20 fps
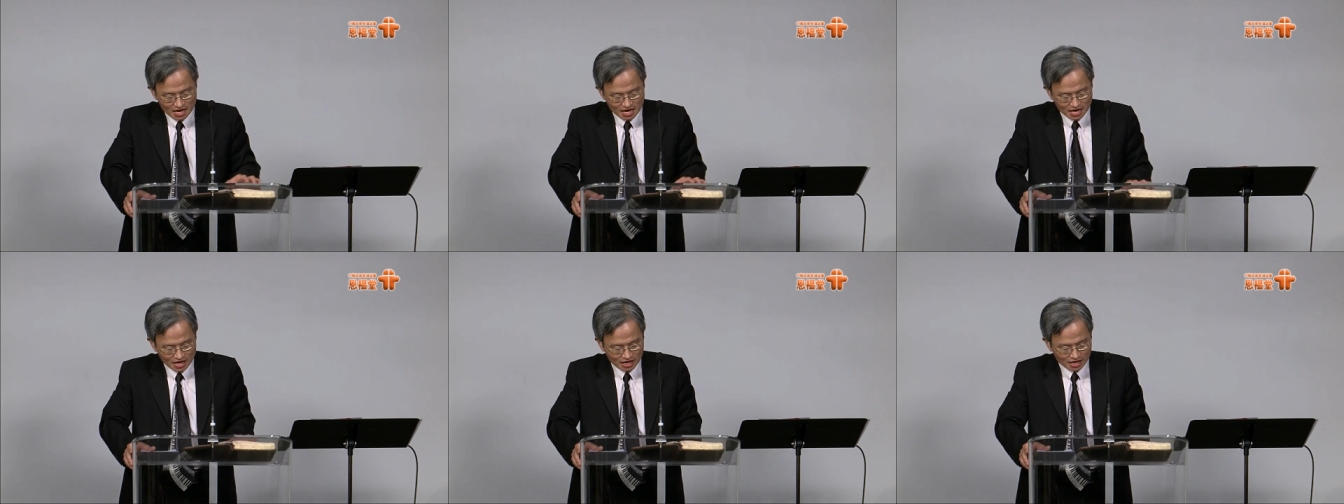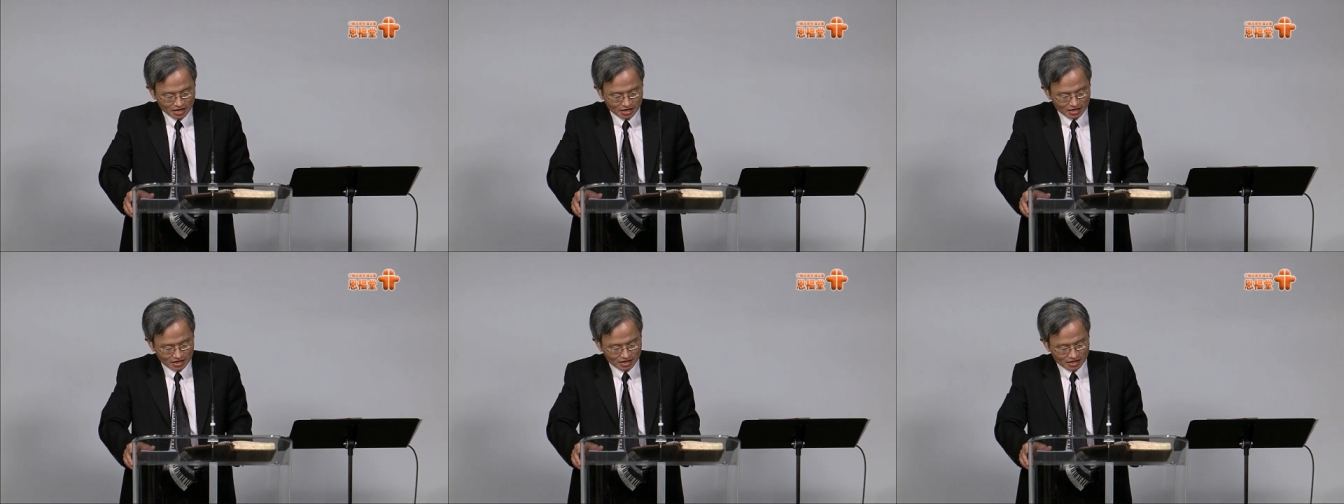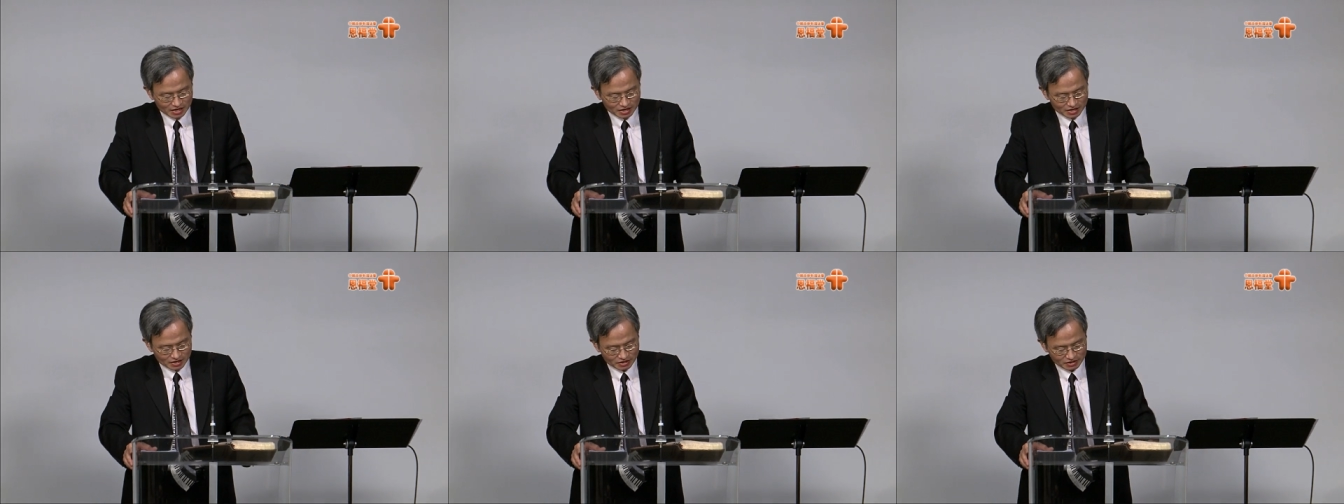Uh,
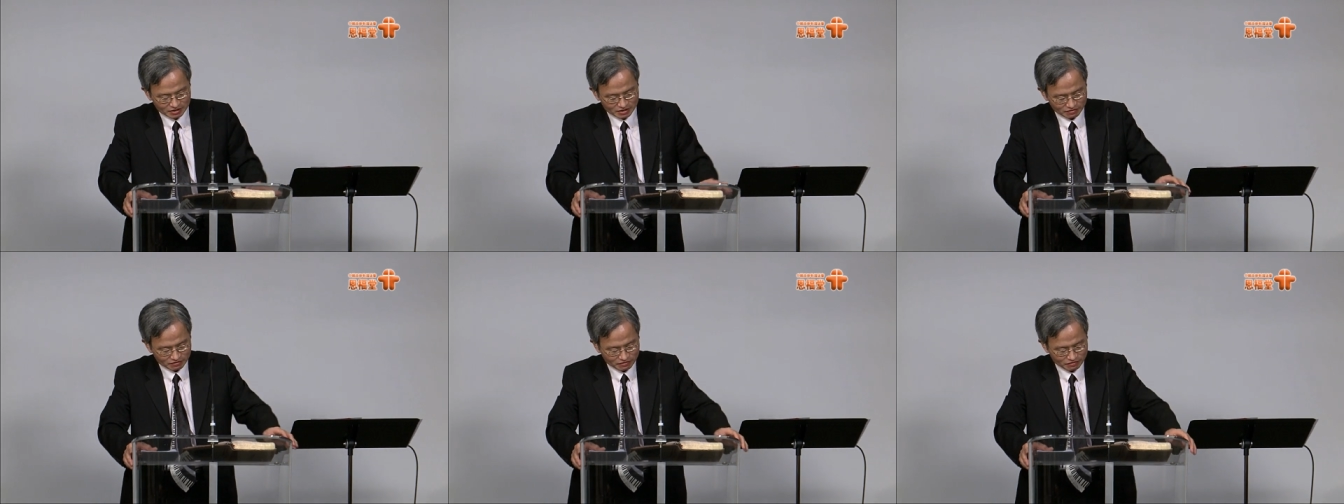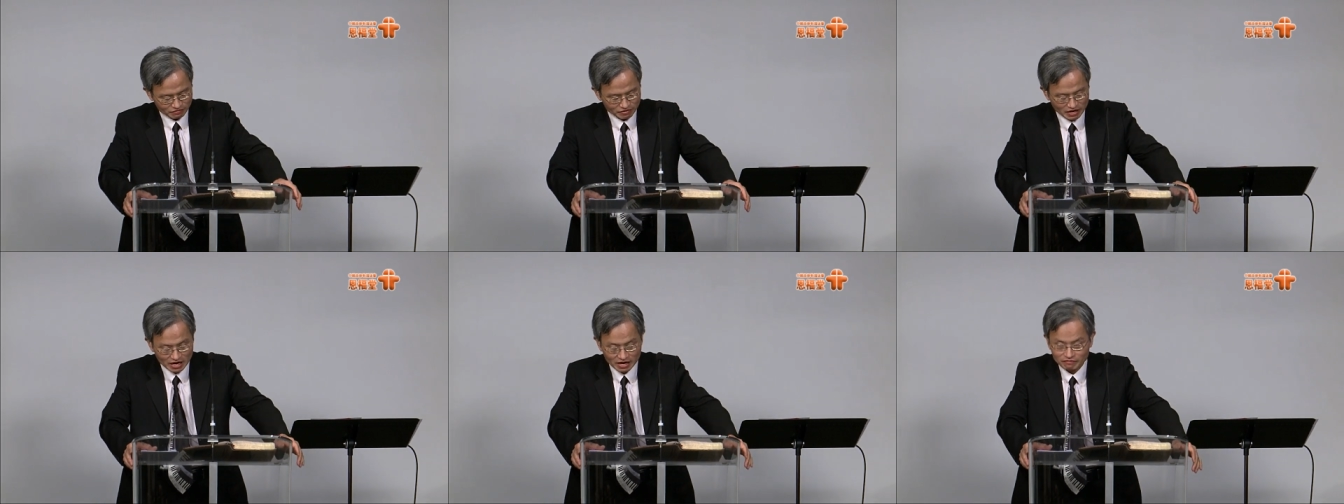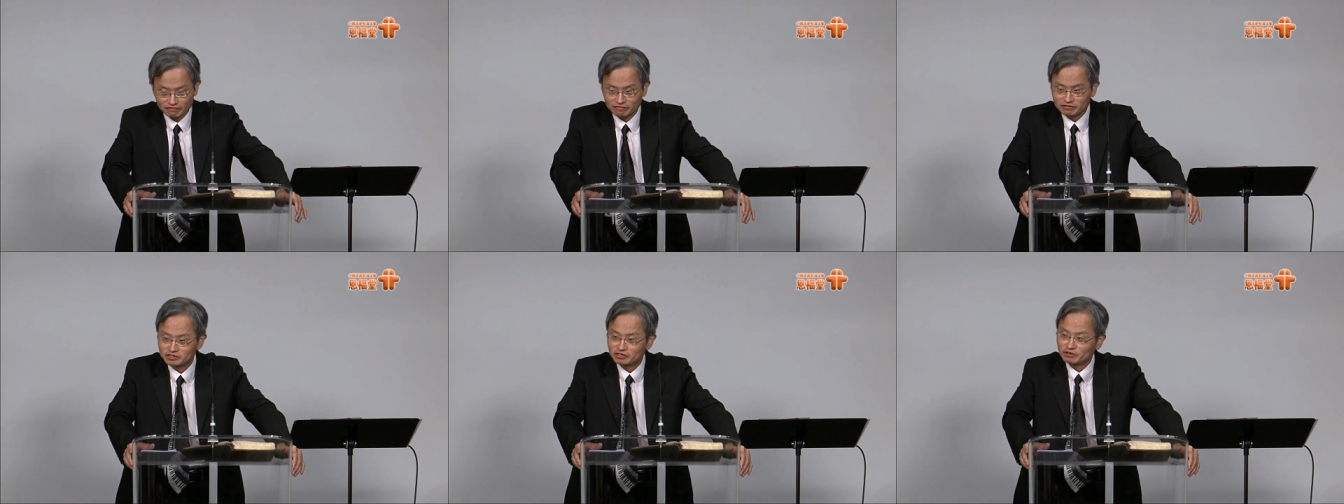we are
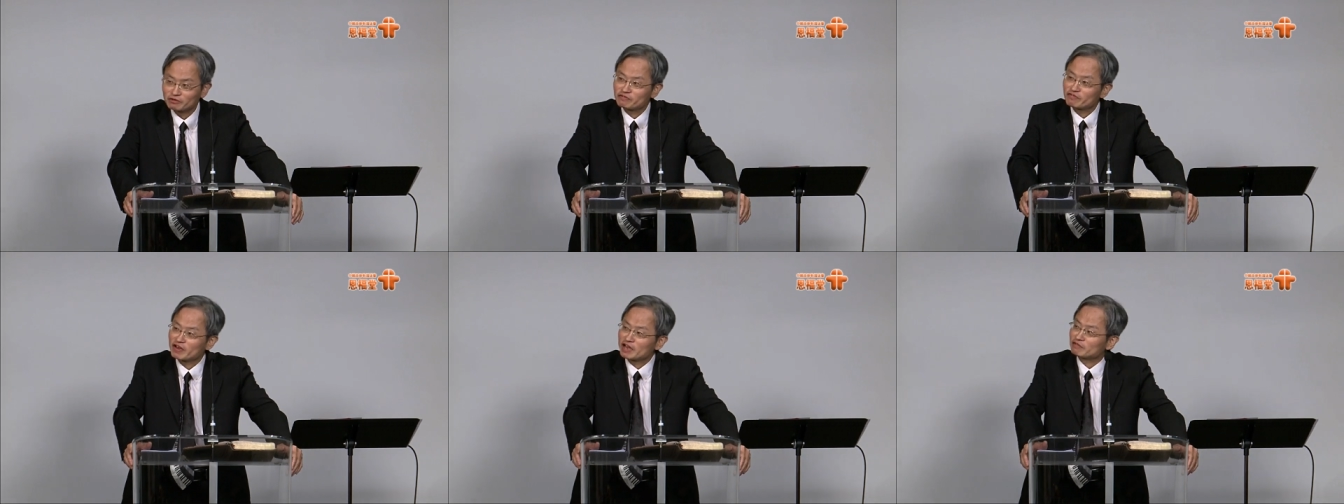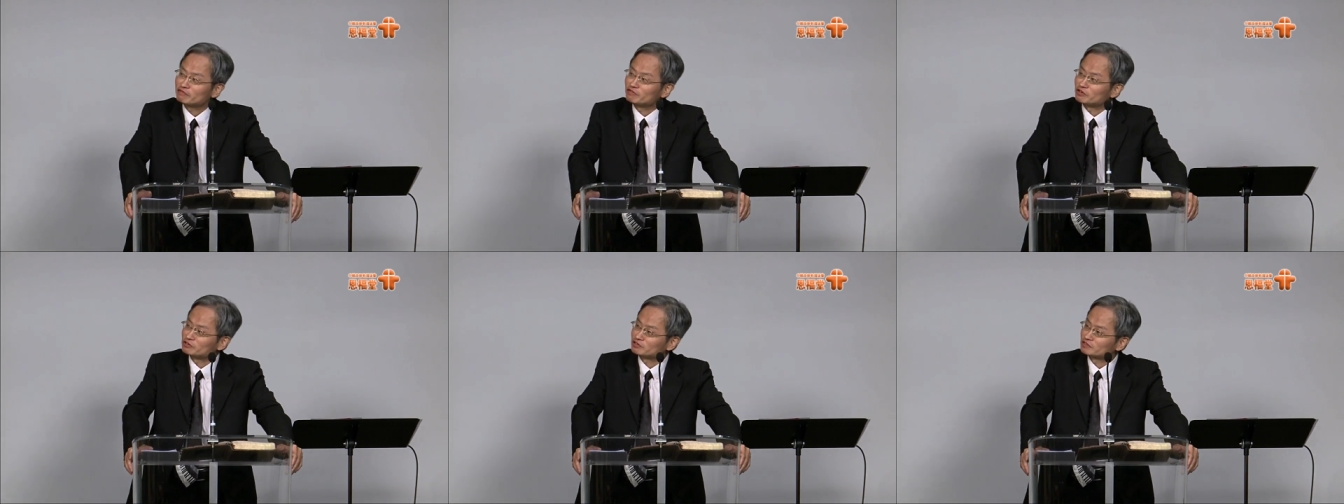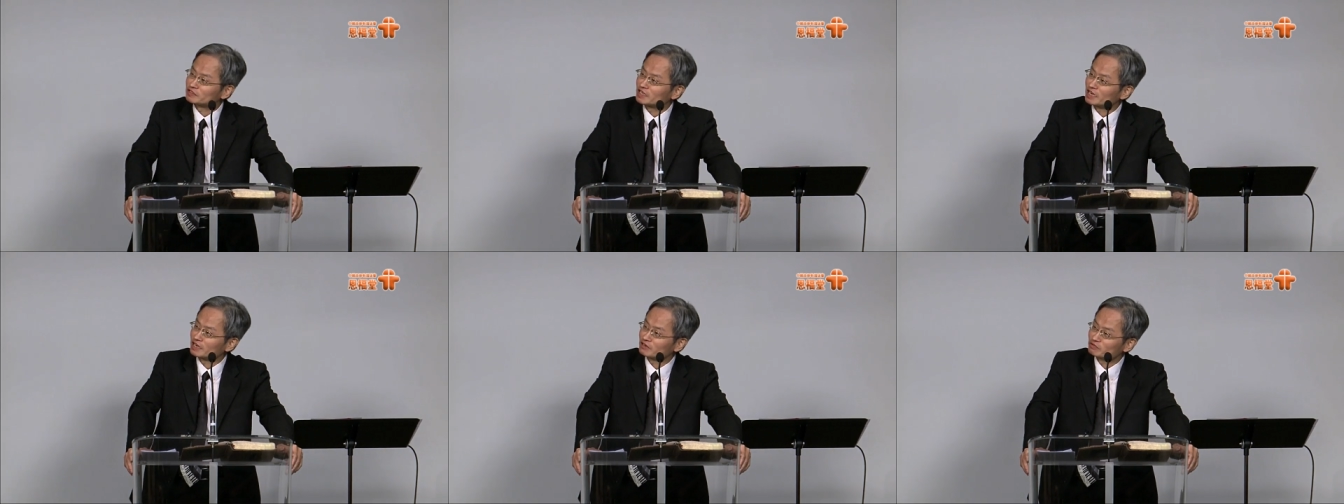so thankful
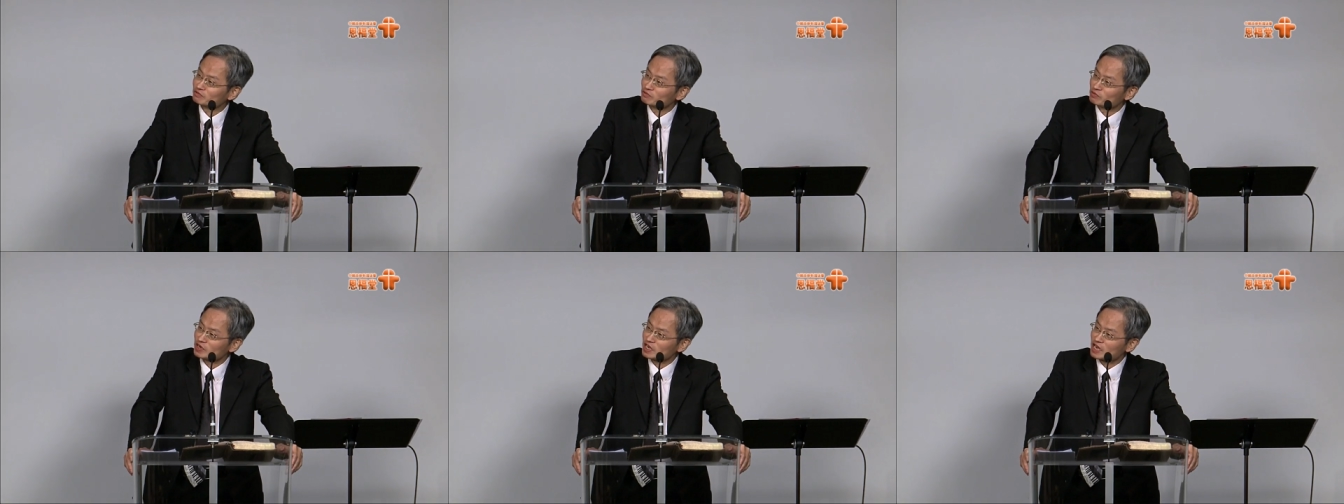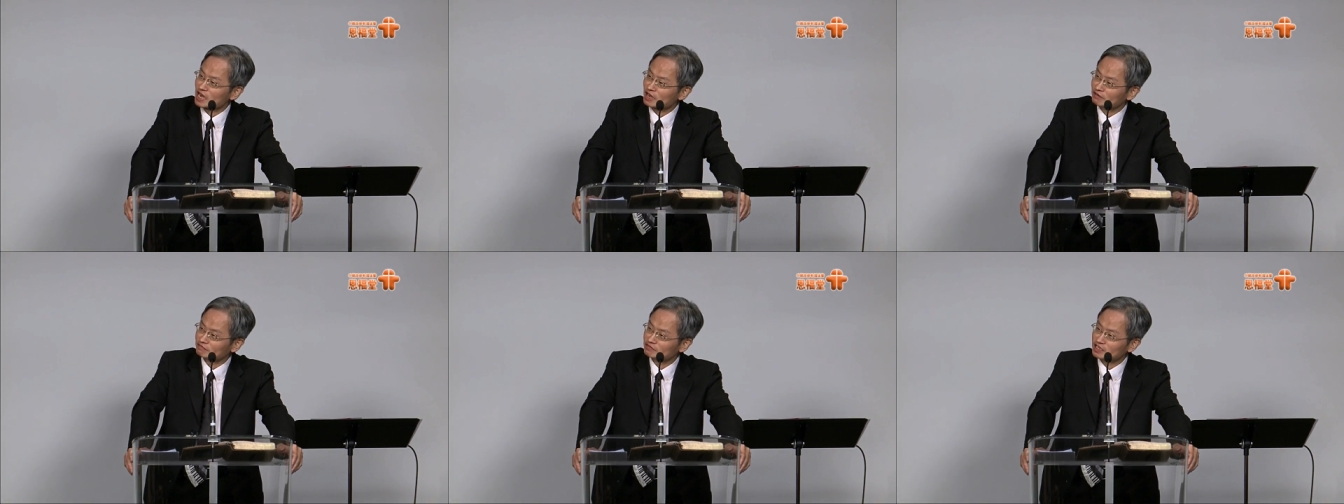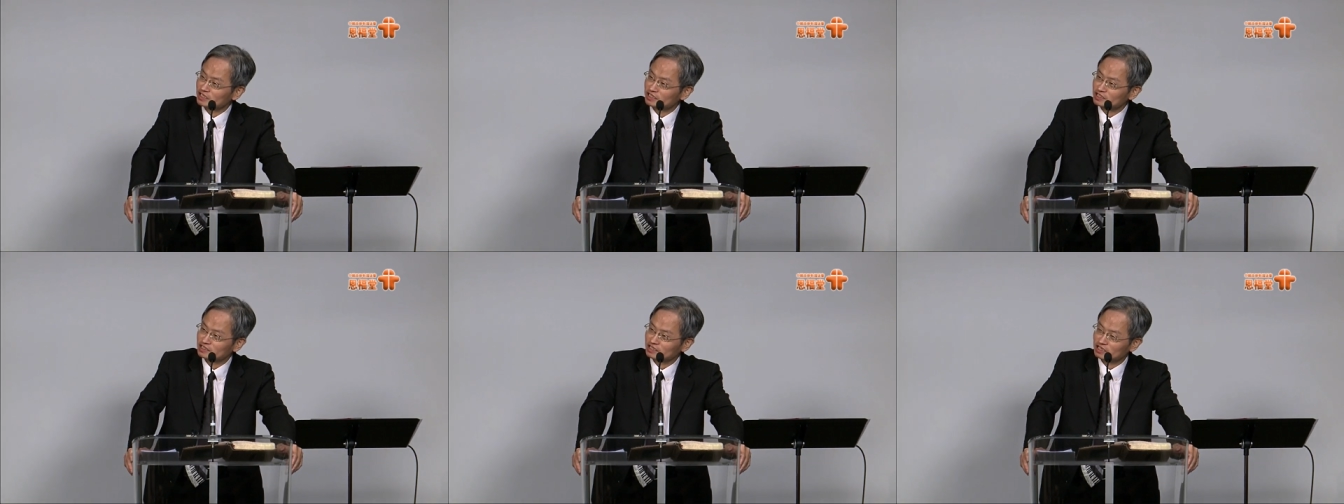that we have
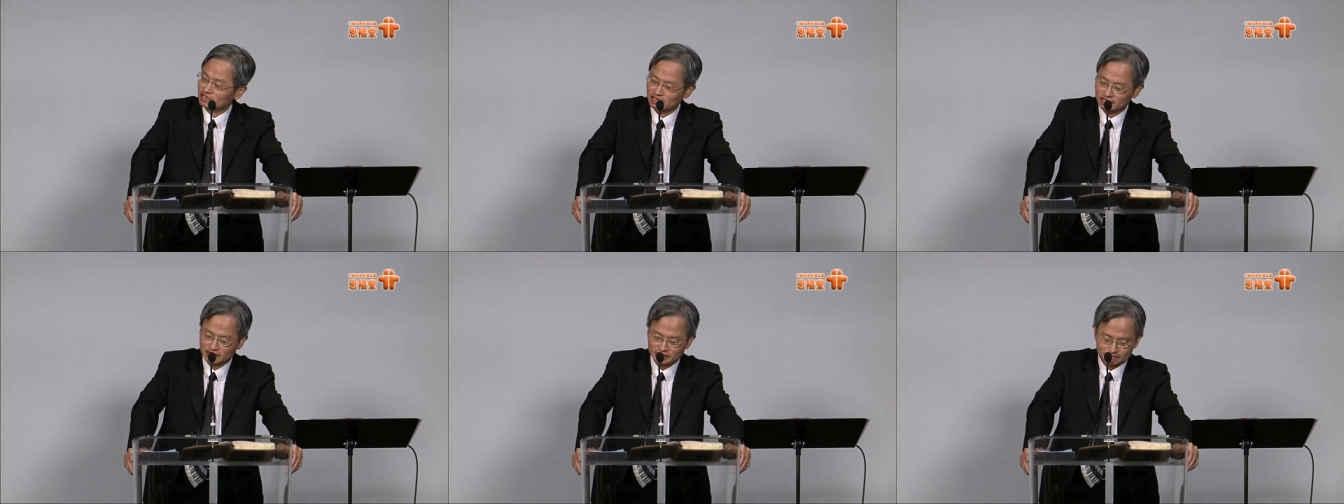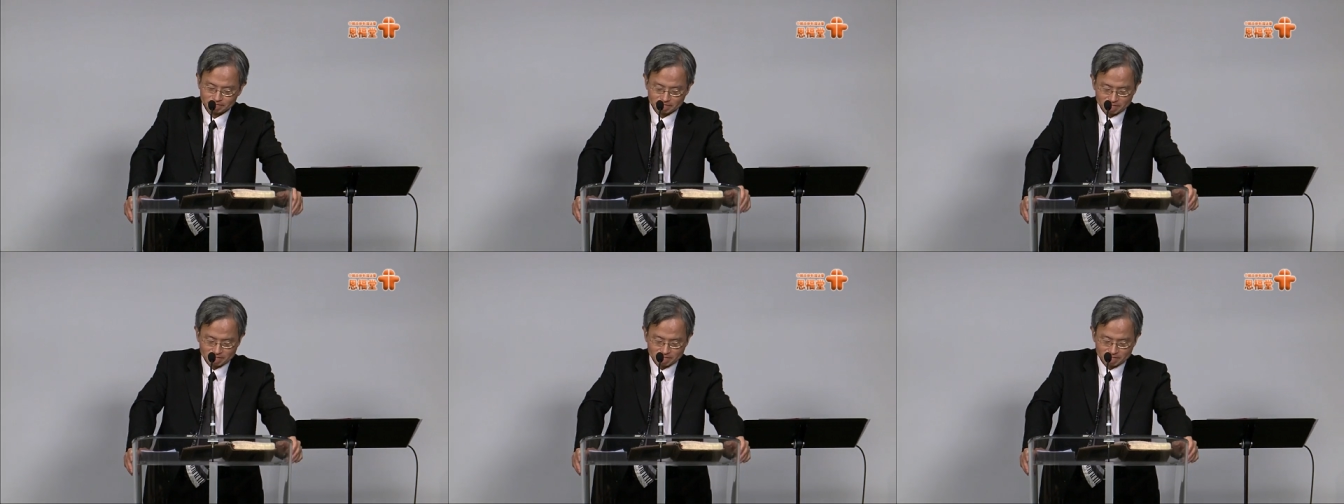this uh,